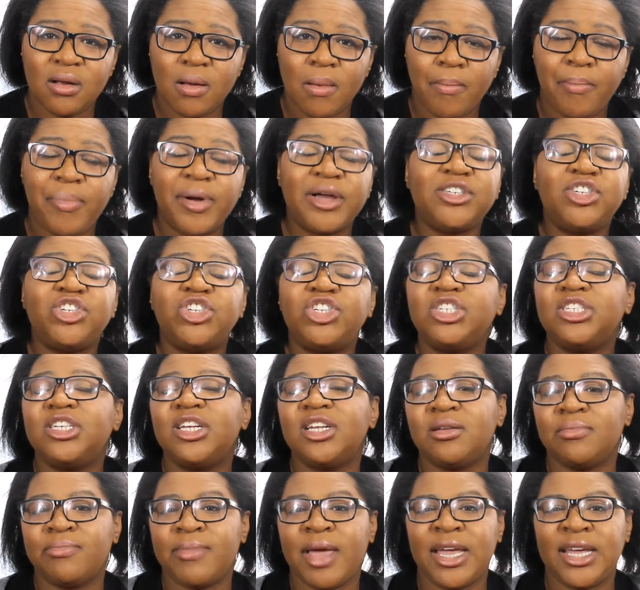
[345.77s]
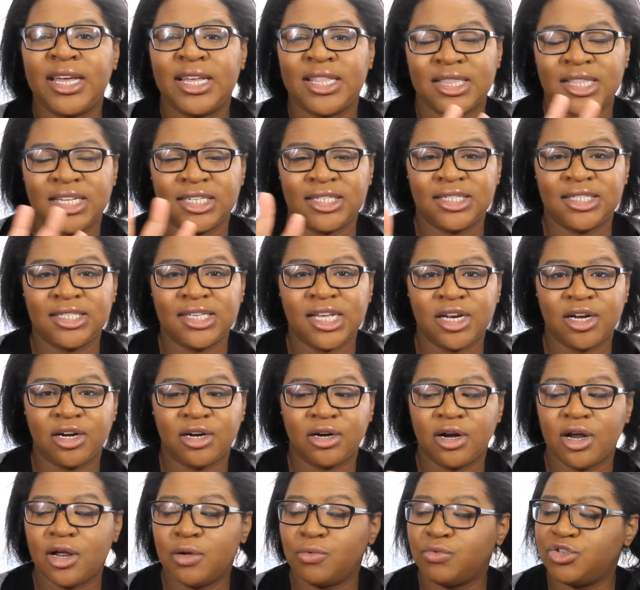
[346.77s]
But she didn't make it the
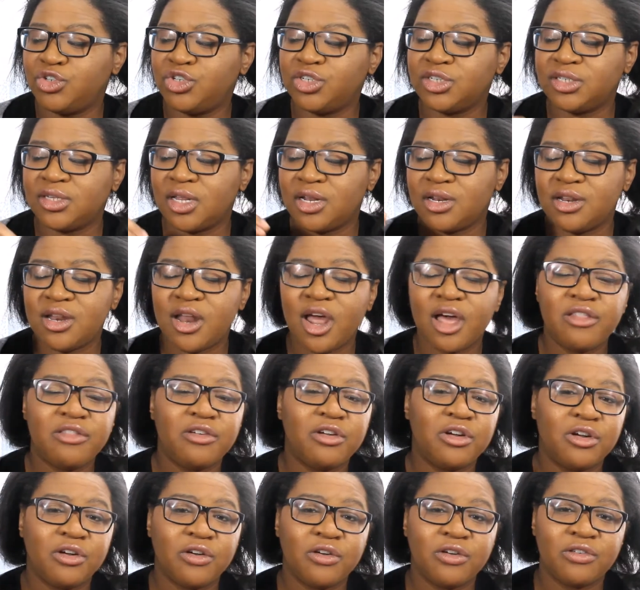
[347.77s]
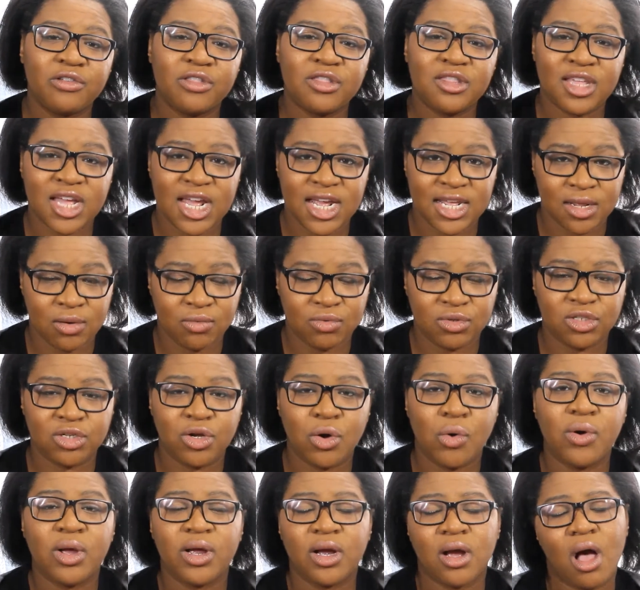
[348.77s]
center. It was just another thing that was
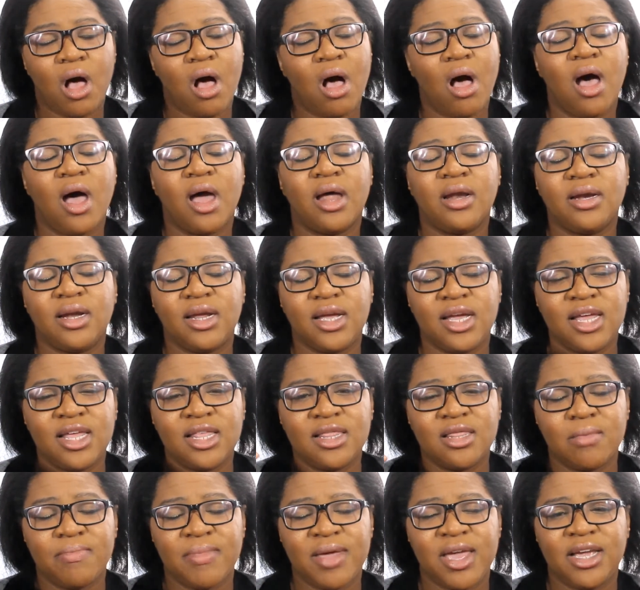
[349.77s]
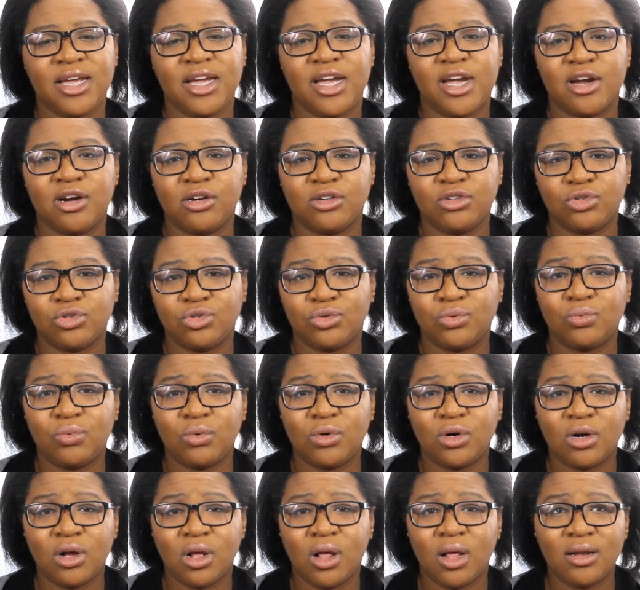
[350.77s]
going on in the main character's
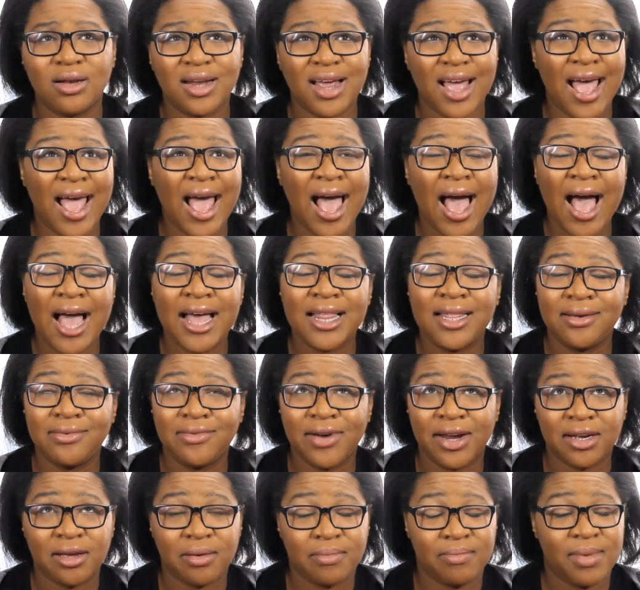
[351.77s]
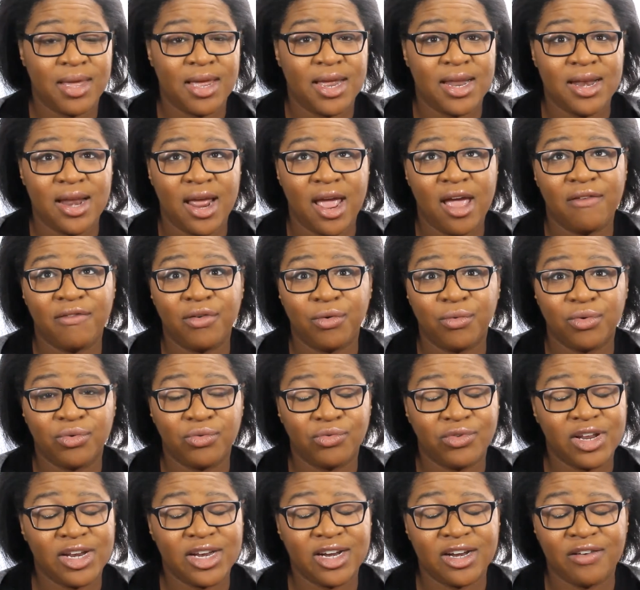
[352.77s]
world. I highly recommend
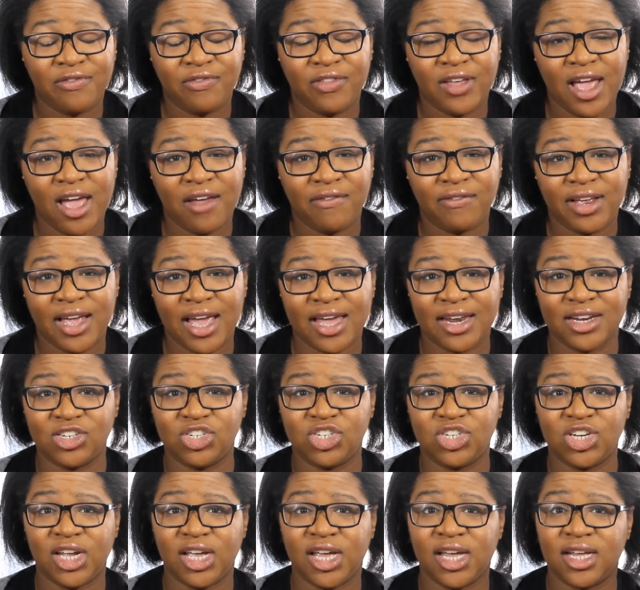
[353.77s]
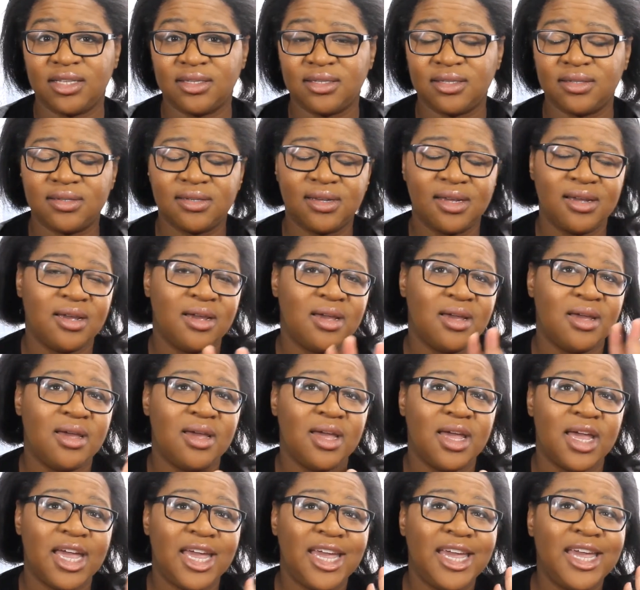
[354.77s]
everyone read it if they haven't had a chance.
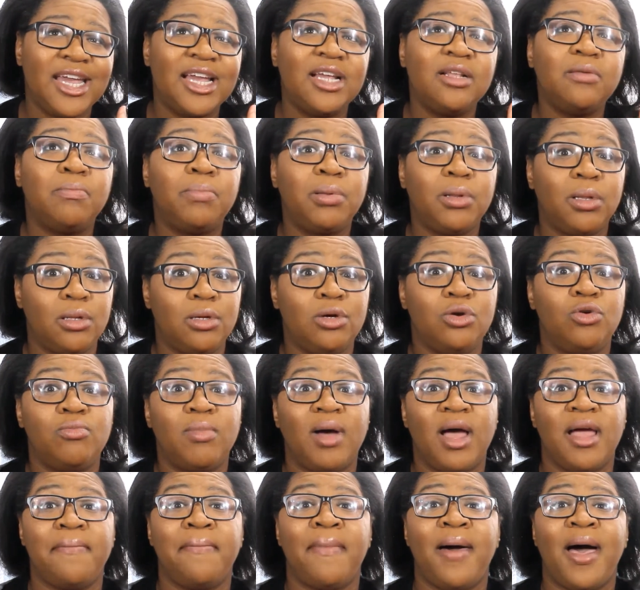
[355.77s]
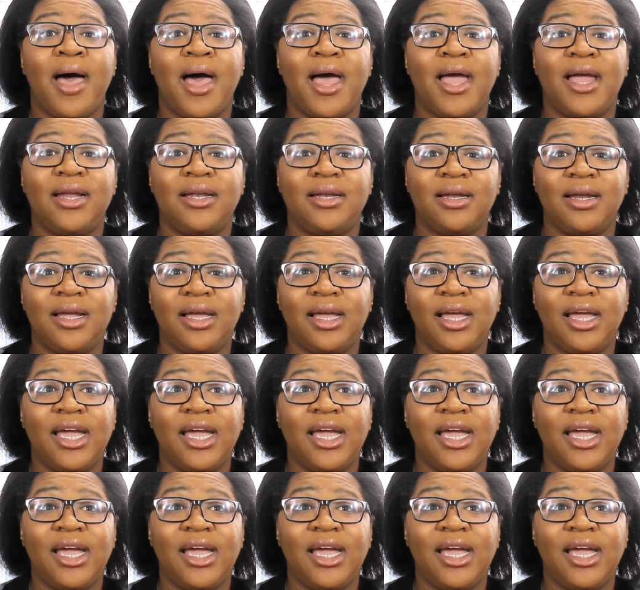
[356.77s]
It blew my mind.